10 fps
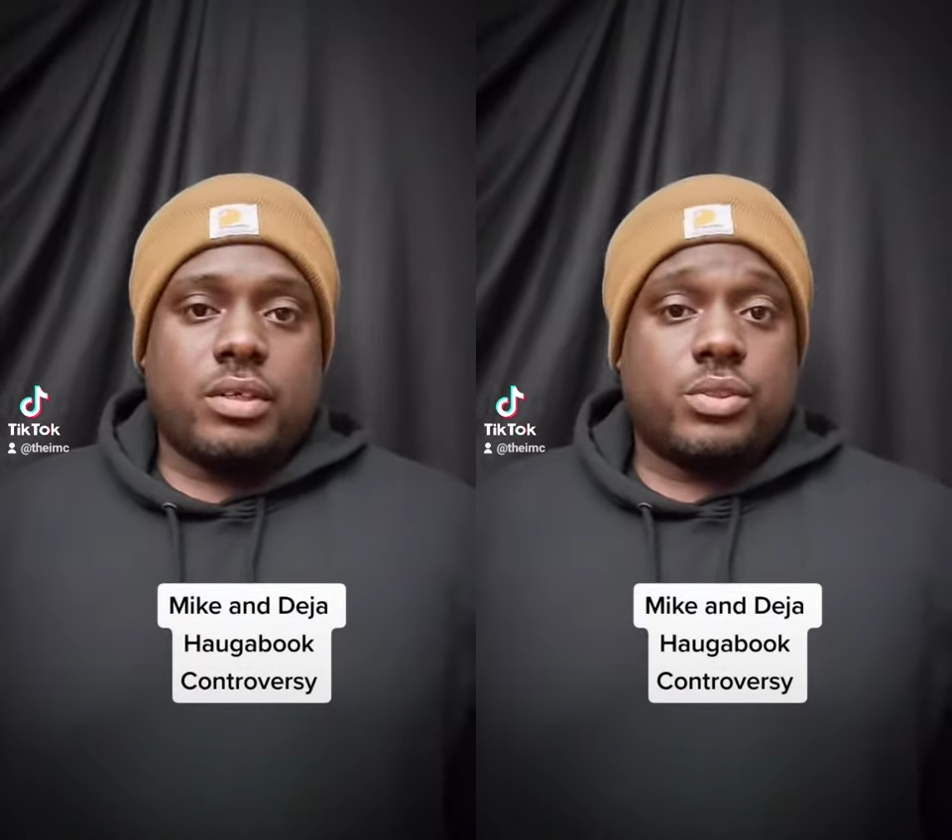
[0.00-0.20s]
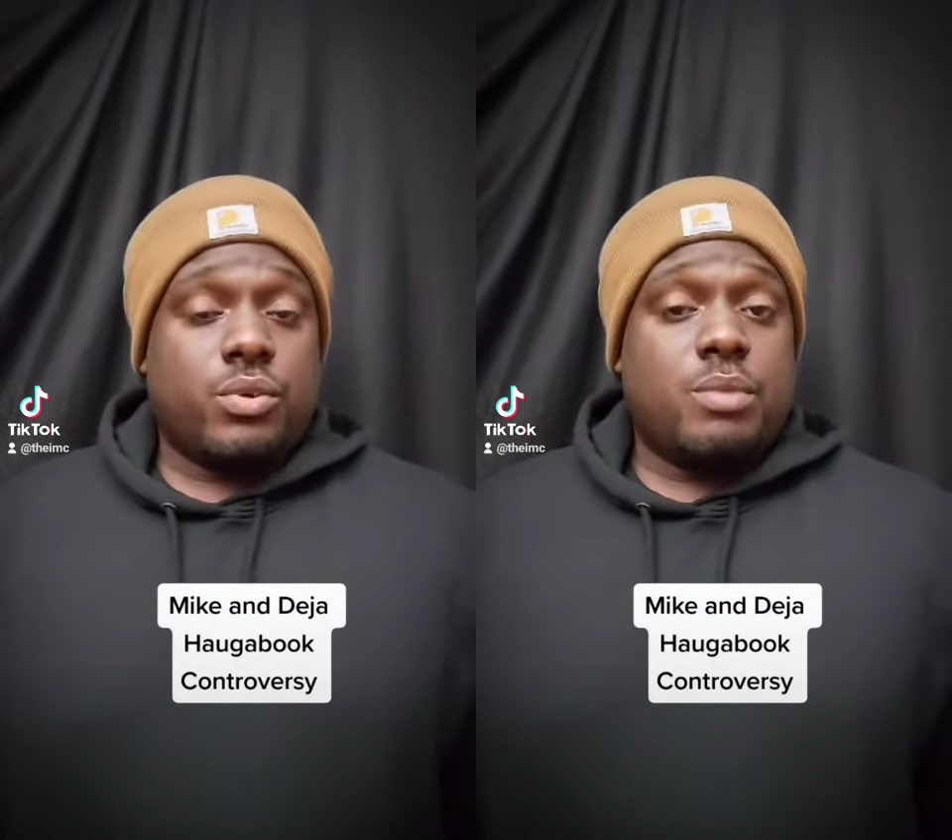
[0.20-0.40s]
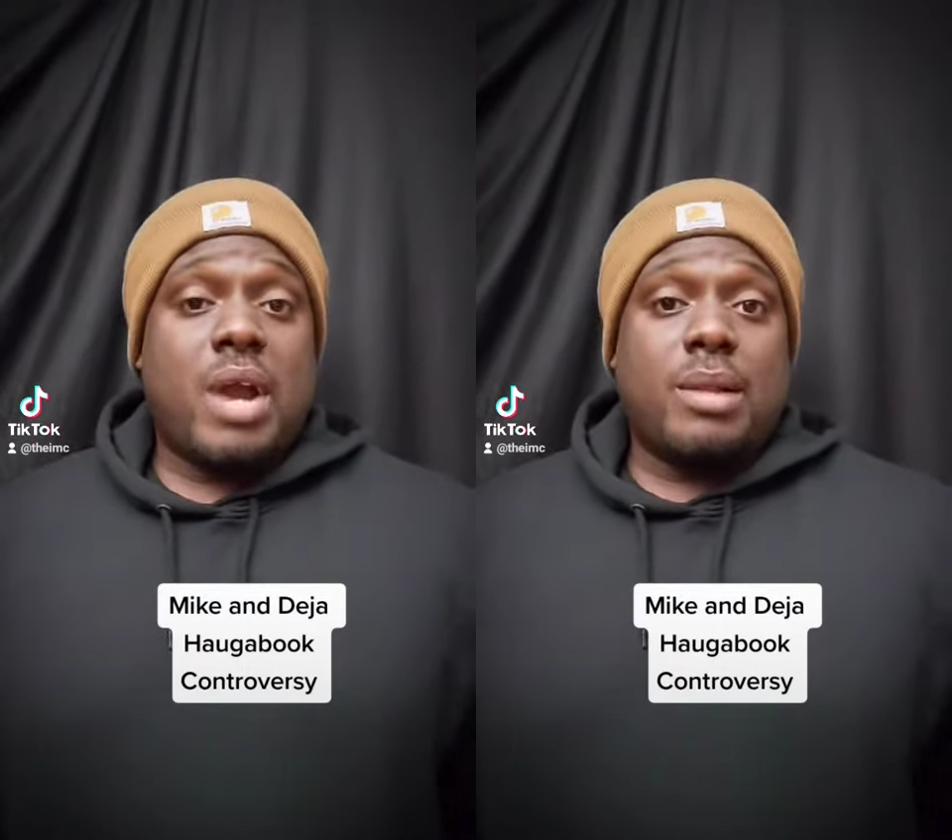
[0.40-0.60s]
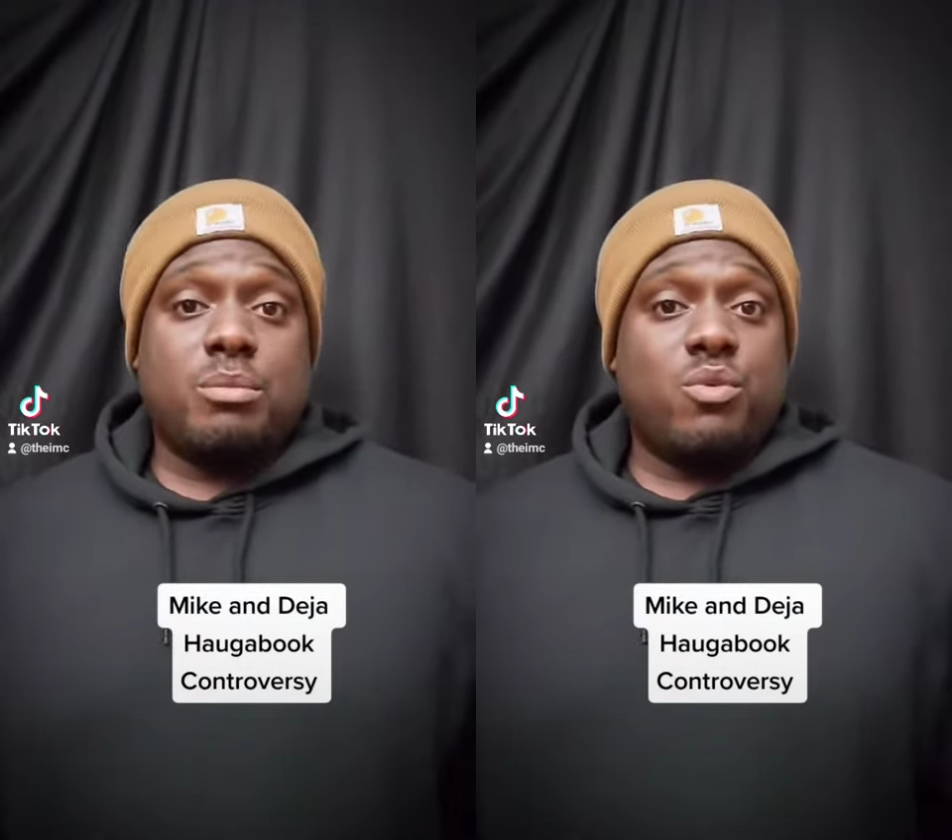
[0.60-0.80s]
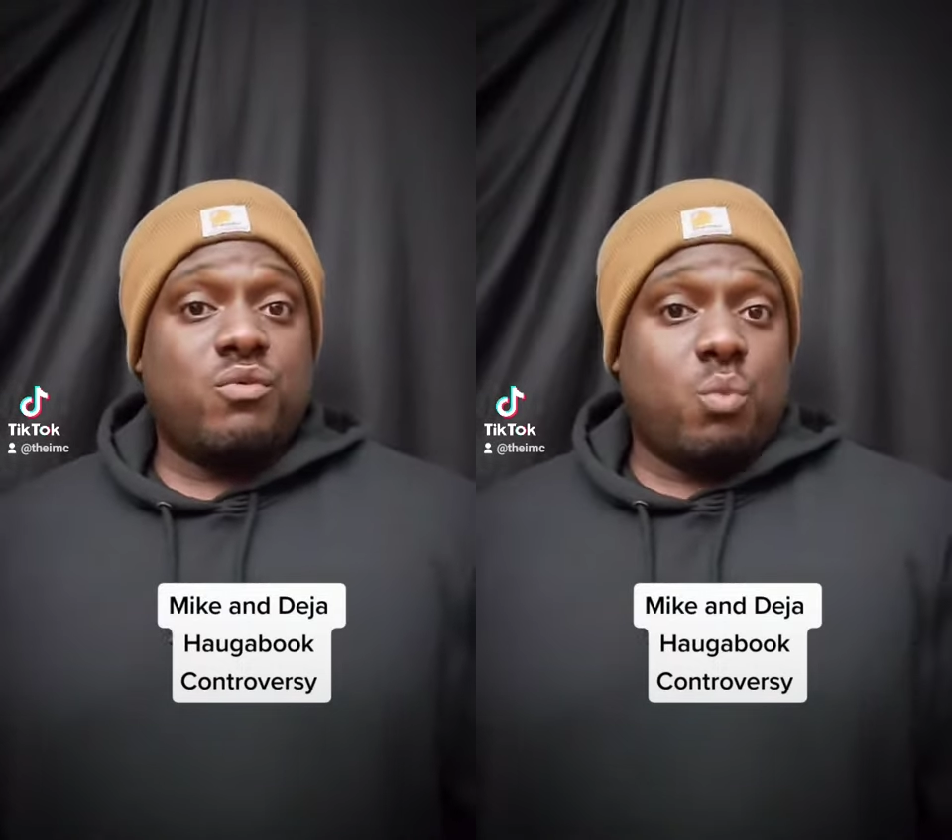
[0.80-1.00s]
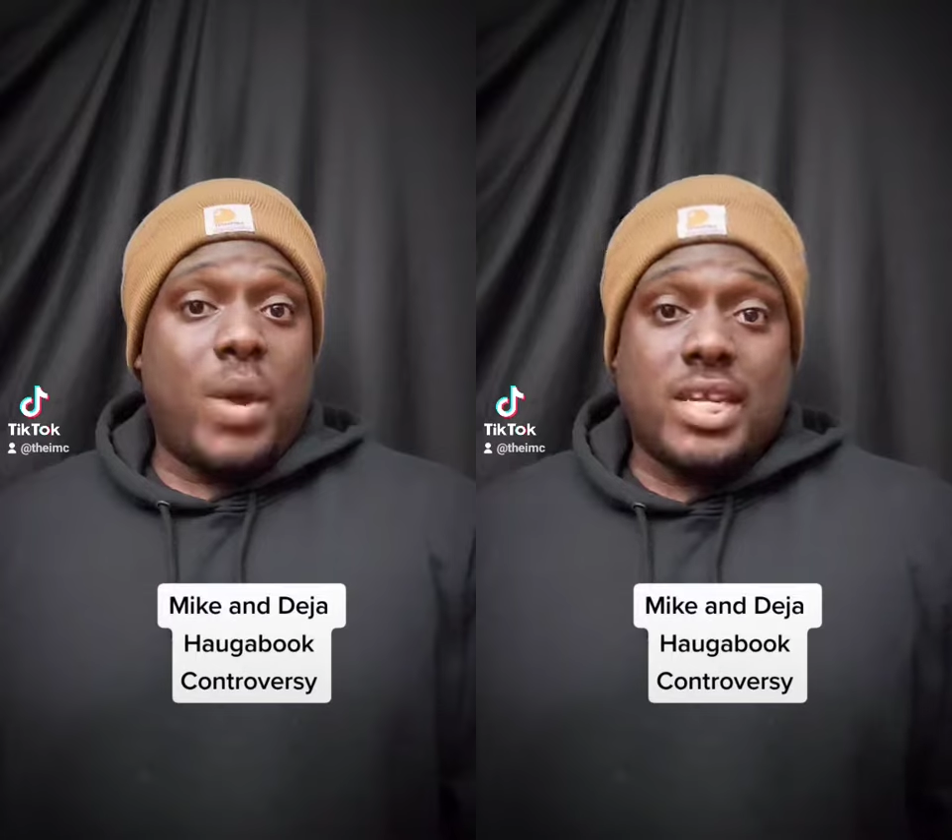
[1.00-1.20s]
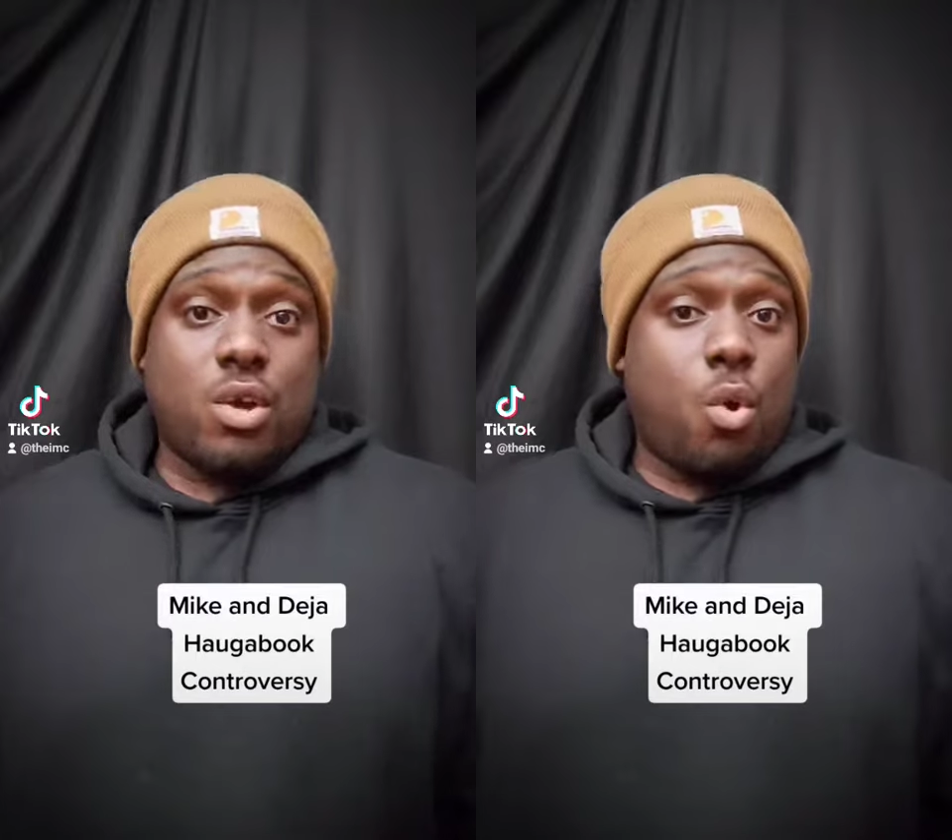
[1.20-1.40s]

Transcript: so he probably moved weight